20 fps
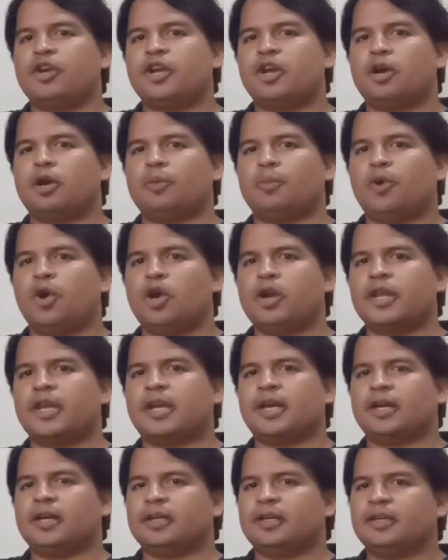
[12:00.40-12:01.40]

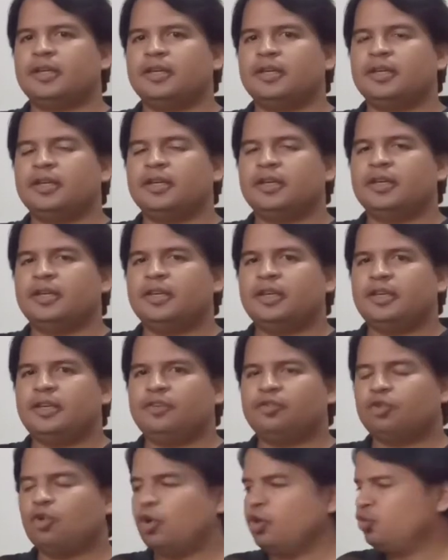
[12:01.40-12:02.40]
harmonica,
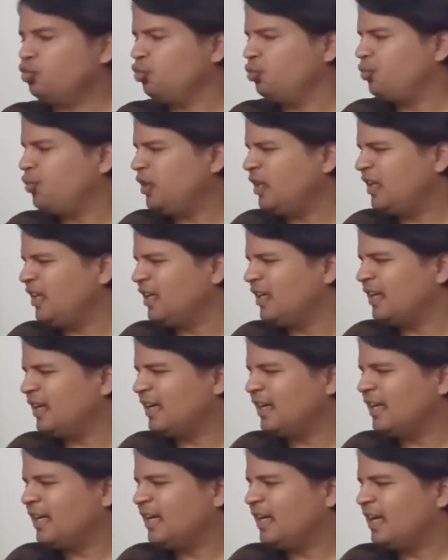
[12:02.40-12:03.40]
it's going to be
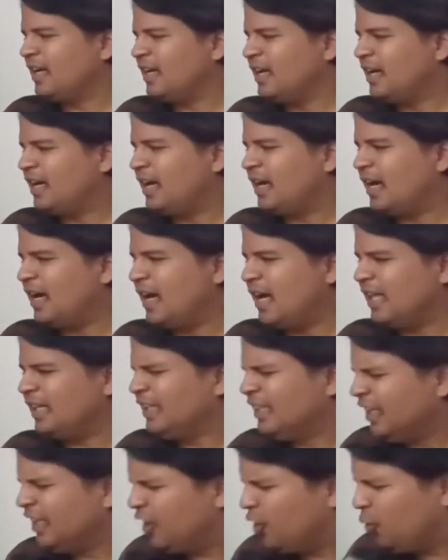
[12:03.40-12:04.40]
a
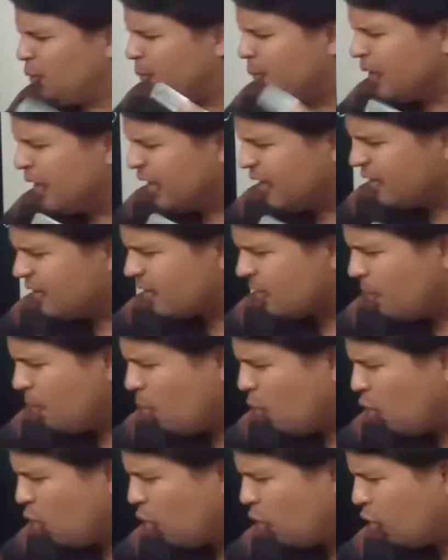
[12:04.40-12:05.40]
little bit
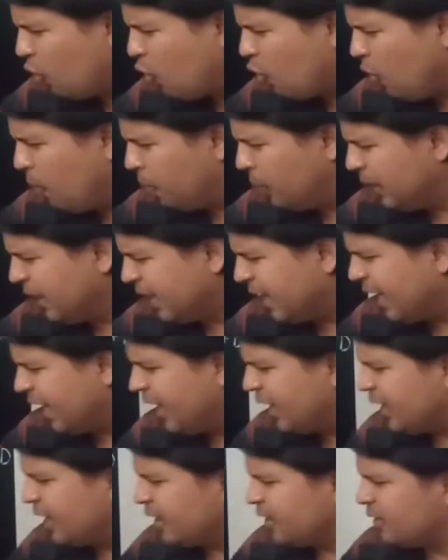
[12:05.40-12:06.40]
more
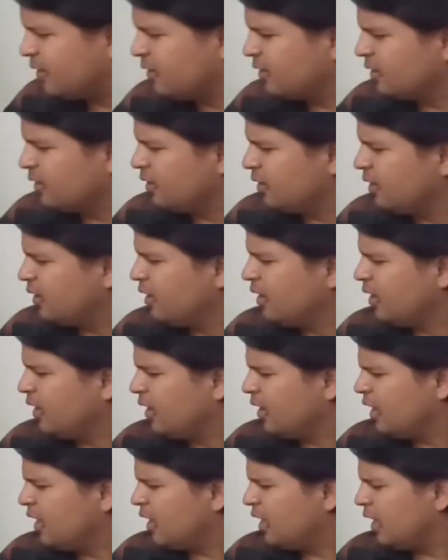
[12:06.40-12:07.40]
complicated.
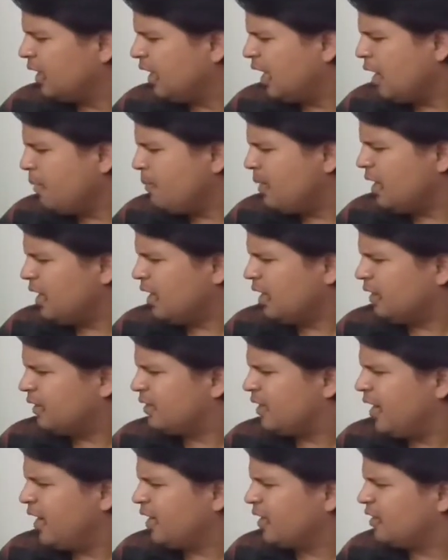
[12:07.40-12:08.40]
Let me
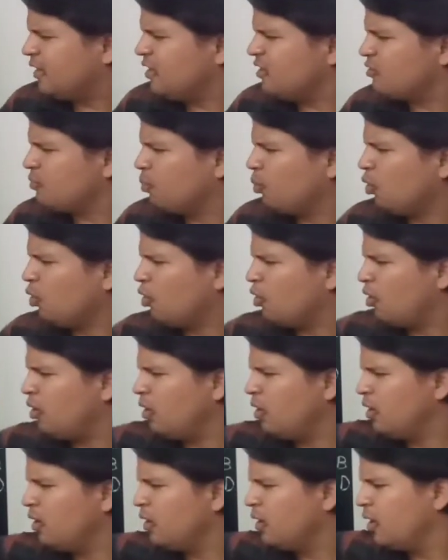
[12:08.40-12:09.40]
take this
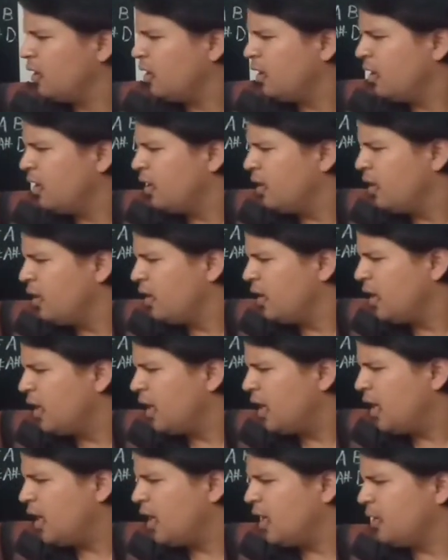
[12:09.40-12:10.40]
board
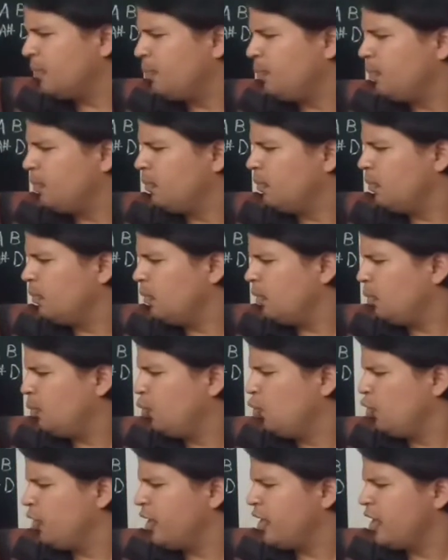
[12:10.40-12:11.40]
and
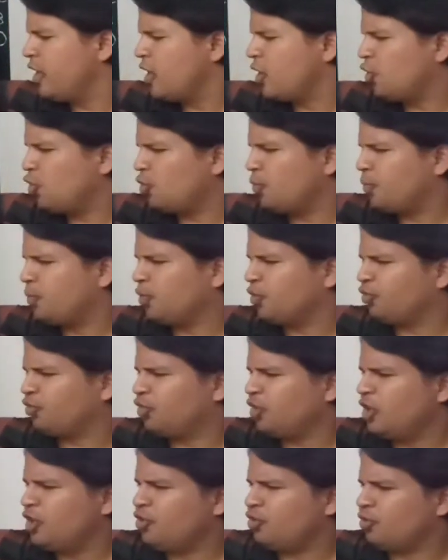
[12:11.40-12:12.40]
put it in another
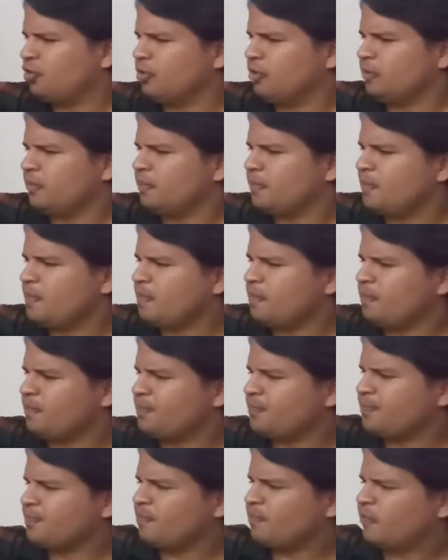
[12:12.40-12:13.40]
position
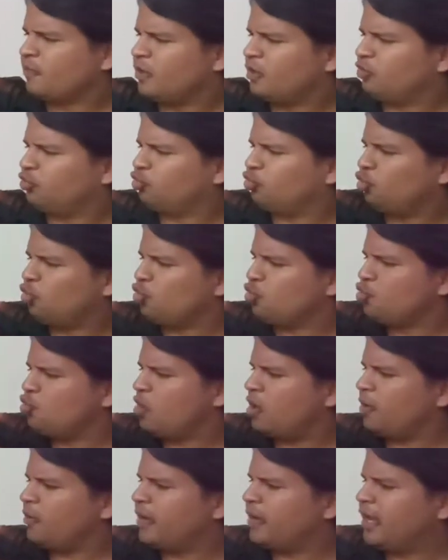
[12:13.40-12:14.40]
so you
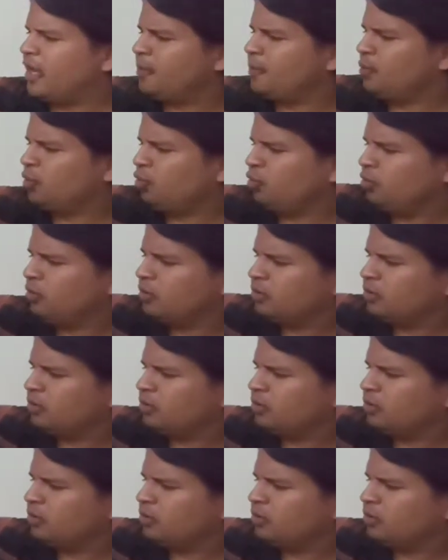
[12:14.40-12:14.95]
are able